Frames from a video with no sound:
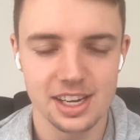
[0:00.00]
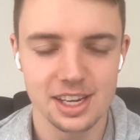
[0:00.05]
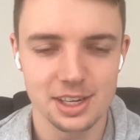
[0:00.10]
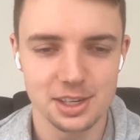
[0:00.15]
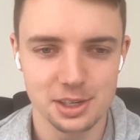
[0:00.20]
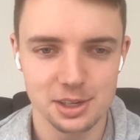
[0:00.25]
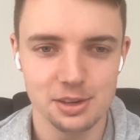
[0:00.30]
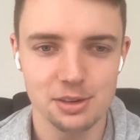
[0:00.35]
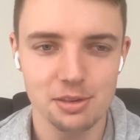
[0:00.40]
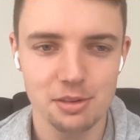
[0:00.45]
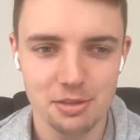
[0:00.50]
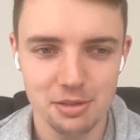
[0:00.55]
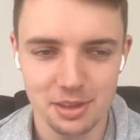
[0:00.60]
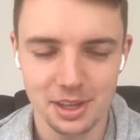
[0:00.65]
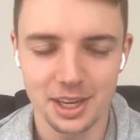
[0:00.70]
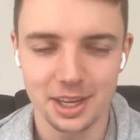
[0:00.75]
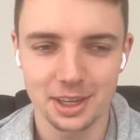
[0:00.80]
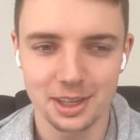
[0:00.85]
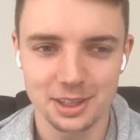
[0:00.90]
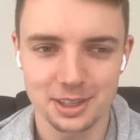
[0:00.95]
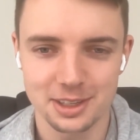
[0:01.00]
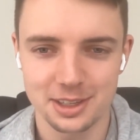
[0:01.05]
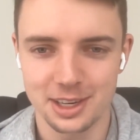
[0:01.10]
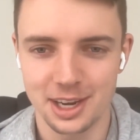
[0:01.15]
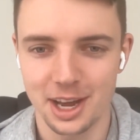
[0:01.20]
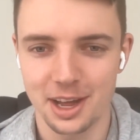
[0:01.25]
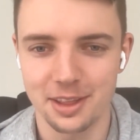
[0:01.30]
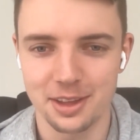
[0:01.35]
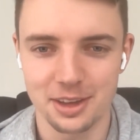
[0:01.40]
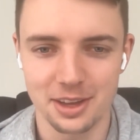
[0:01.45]
Do you think
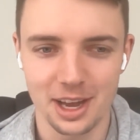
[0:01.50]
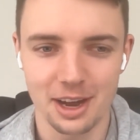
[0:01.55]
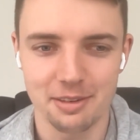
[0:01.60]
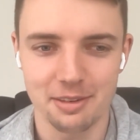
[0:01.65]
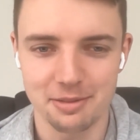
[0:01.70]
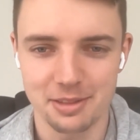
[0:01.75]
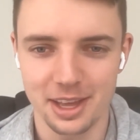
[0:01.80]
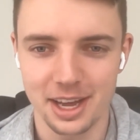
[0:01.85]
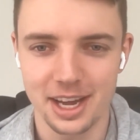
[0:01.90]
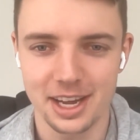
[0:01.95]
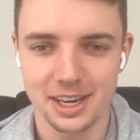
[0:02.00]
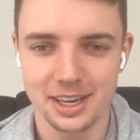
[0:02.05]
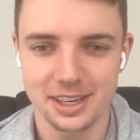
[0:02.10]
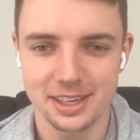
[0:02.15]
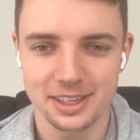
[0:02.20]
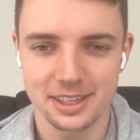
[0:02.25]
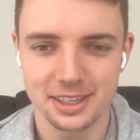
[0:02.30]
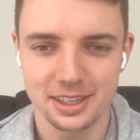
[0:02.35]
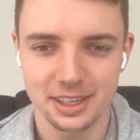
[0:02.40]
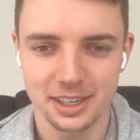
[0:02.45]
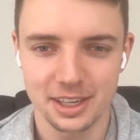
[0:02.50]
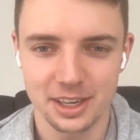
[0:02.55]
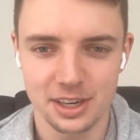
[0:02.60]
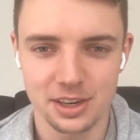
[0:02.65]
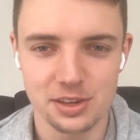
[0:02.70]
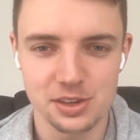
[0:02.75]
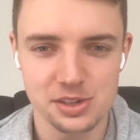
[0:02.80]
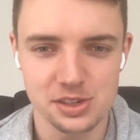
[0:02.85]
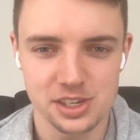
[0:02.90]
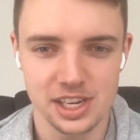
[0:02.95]
now that you have that, can
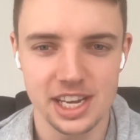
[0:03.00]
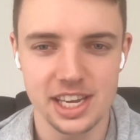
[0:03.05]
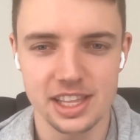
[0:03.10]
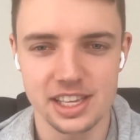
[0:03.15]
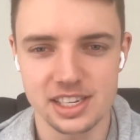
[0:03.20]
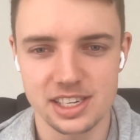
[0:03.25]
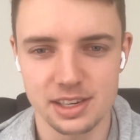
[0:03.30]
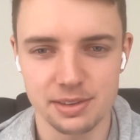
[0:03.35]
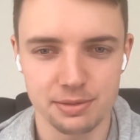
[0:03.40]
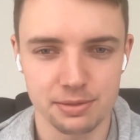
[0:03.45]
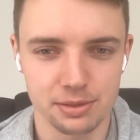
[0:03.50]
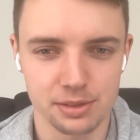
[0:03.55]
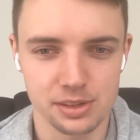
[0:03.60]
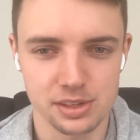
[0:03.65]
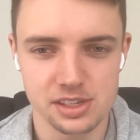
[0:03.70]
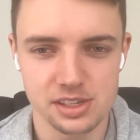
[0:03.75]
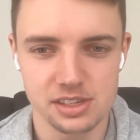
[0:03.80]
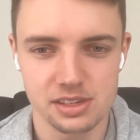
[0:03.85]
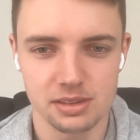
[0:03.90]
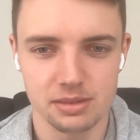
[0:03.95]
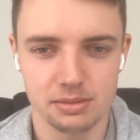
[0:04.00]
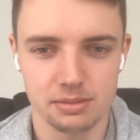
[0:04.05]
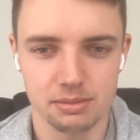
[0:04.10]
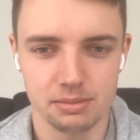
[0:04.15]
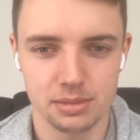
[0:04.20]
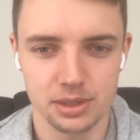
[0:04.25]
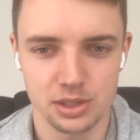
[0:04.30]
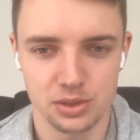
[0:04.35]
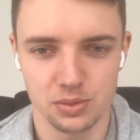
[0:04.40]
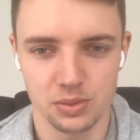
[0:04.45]
you see the difference
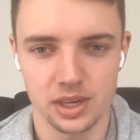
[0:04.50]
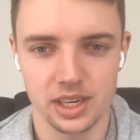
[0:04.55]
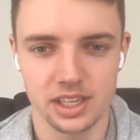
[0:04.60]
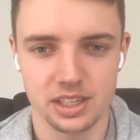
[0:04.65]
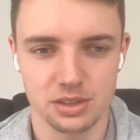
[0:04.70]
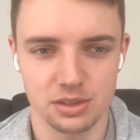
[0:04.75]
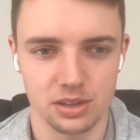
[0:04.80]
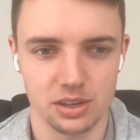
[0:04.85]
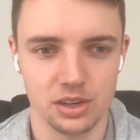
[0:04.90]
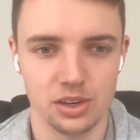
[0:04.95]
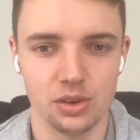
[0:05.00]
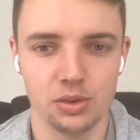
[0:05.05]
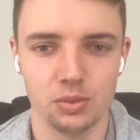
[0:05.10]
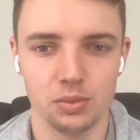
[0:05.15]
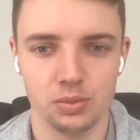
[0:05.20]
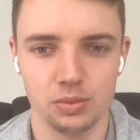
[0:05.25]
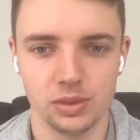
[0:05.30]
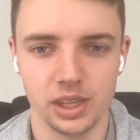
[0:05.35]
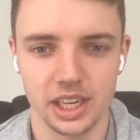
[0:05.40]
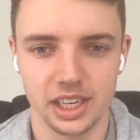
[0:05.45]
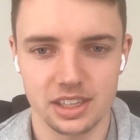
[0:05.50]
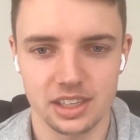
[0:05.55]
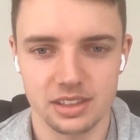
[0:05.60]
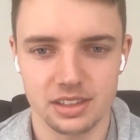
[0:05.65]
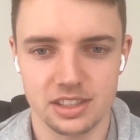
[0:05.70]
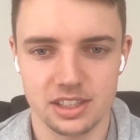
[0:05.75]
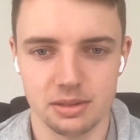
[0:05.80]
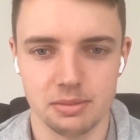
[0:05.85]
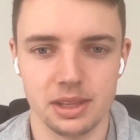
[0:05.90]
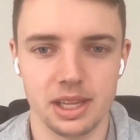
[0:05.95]
between sort of not, like
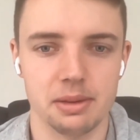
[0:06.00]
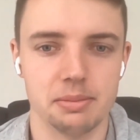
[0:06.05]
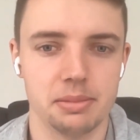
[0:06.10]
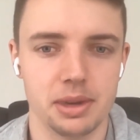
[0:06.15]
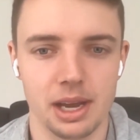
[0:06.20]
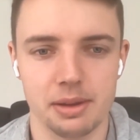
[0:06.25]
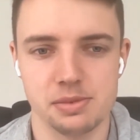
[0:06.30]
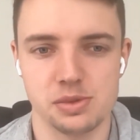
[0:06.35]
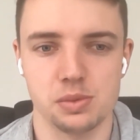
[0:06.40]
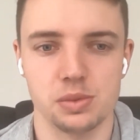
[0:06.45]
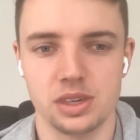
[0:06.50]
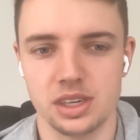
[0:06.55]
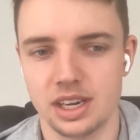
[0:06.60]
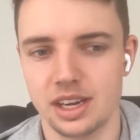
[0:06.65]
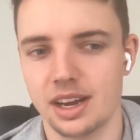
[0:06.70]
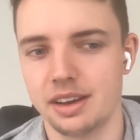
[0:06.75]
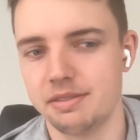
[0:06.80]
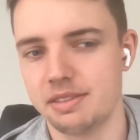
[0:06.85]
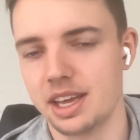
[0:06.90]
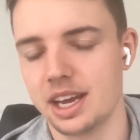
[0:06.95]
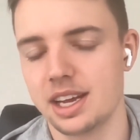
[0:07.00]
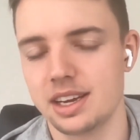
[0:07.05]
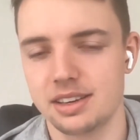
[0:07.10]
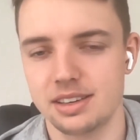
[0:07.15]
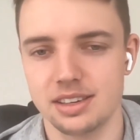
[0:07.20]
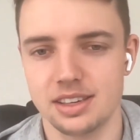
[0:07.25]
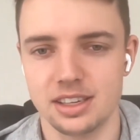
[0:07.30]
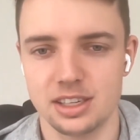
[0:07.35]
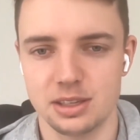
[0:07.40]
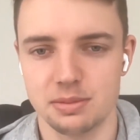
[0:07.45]
someone that perhaps wouldn't have that
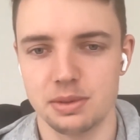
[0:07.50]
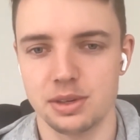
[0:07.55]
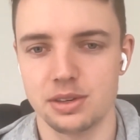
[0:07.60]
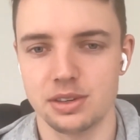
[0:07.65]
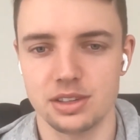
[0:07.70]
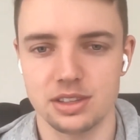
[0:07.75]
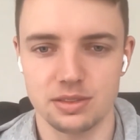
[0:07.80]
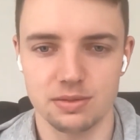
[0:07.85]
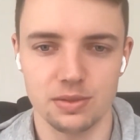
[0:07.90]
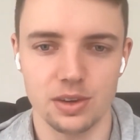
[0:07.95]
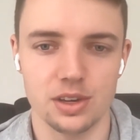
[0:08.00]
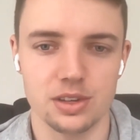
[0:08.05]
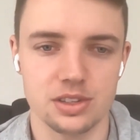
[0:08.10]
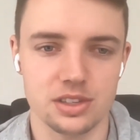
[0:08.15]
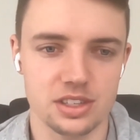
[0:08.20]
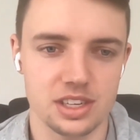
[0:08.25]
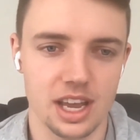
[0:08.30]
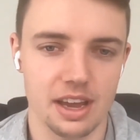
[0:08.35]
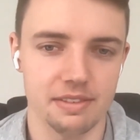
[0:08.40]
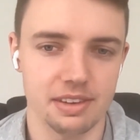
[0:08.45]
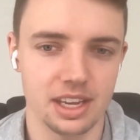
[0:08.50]
experience versus having